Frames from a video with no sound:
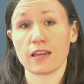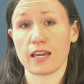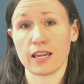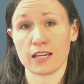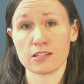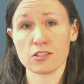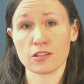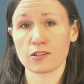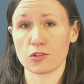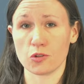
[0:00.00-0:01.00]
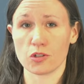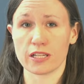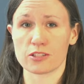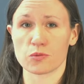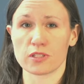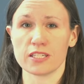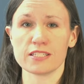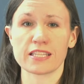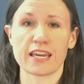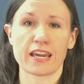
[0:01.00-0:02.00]
And Google has
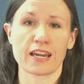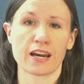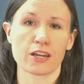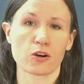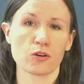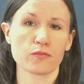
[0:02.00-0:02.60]
released the AI code